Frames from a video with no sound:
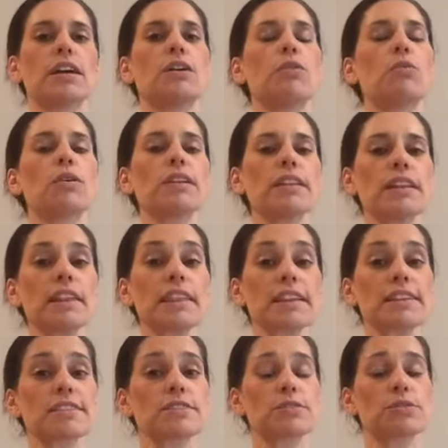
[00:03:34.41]
One of the
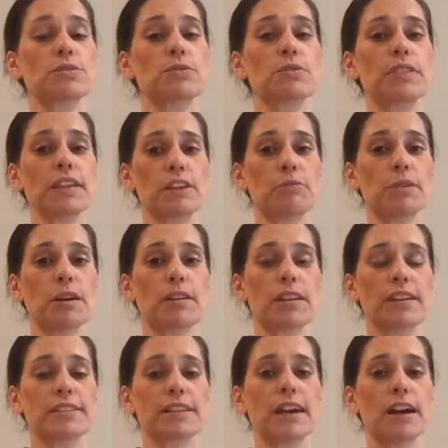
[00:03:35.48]
things to think about
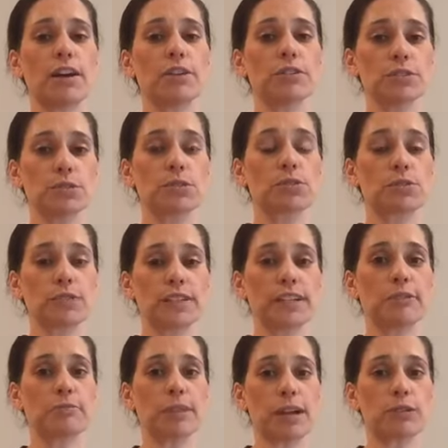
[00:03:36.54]
is how to
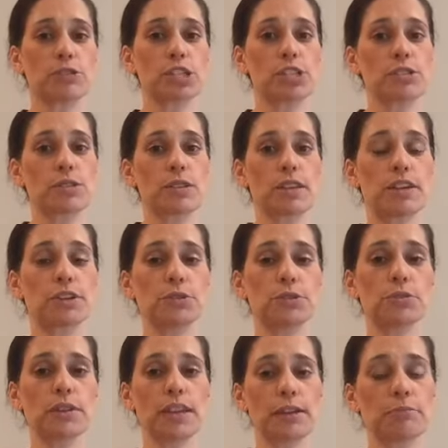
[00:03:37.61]
create boundaries so that
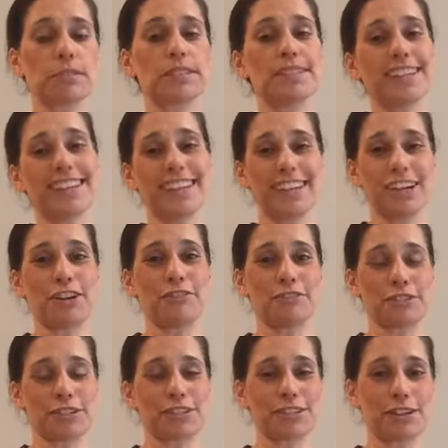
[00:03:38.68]
you can be taking care of
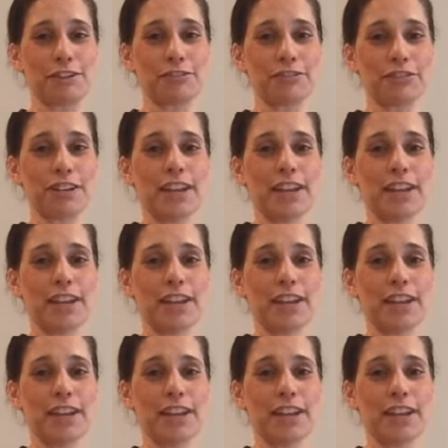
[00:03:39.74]
yourself.